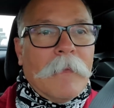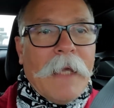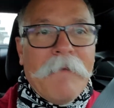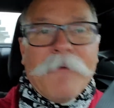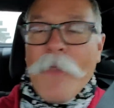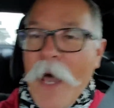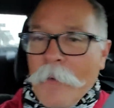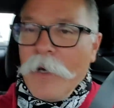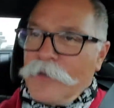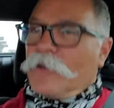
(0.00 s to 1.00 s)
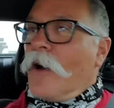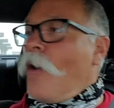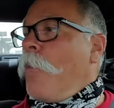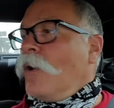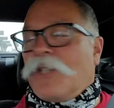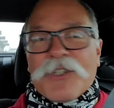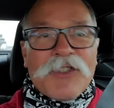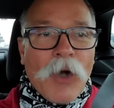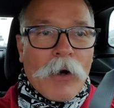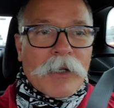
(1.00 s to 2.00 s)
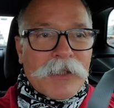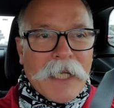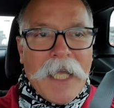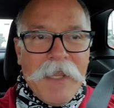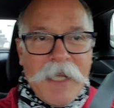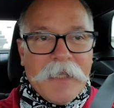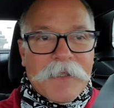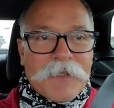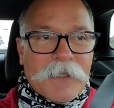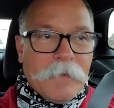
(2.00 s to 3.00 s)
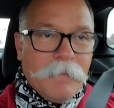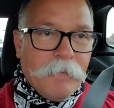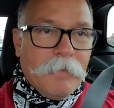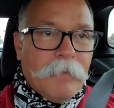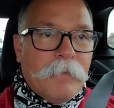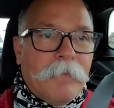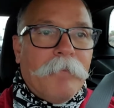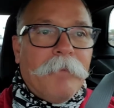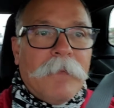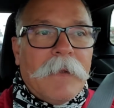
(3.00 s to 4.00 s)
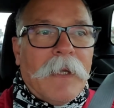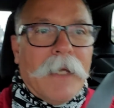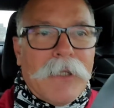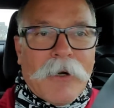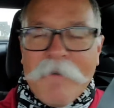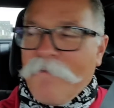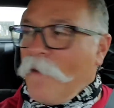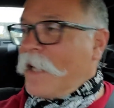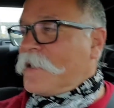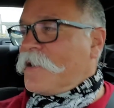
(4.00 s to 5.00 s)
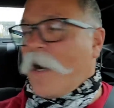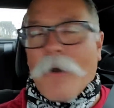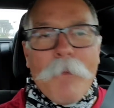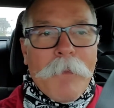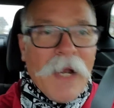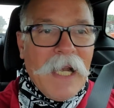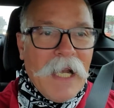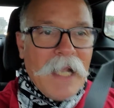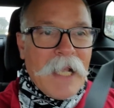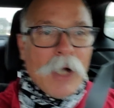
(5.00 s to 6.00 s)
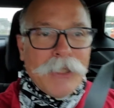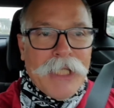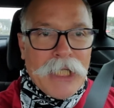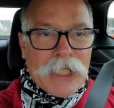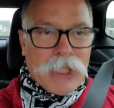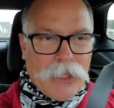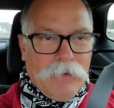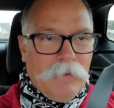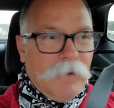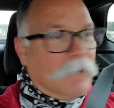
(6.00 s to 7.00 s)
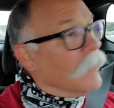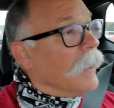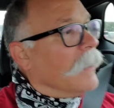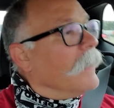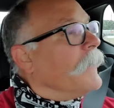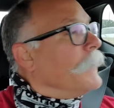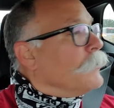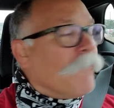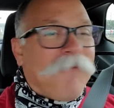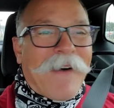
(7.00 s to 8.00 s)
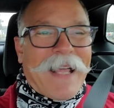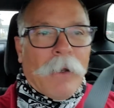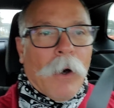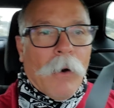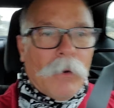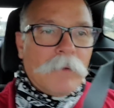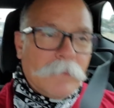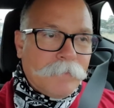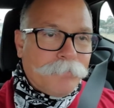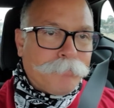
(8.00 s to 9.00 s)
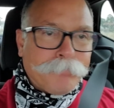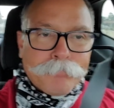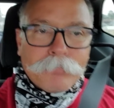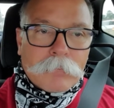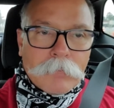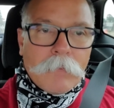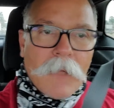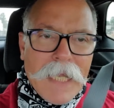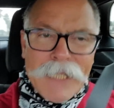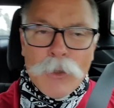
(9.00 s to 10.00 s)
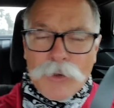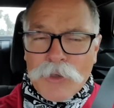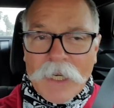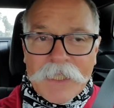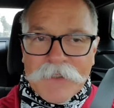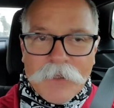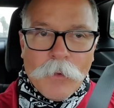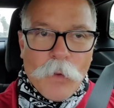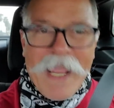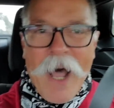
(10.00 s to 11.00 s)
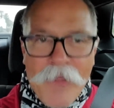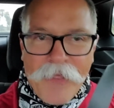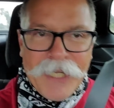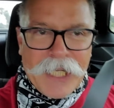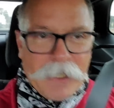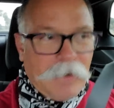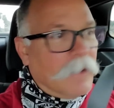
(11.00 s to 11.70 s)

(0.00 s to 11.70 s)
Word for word: and for that reason, they're a bunch of suckers and idiots. And their reflexes are completely conditioned to follow industrialists without thinking.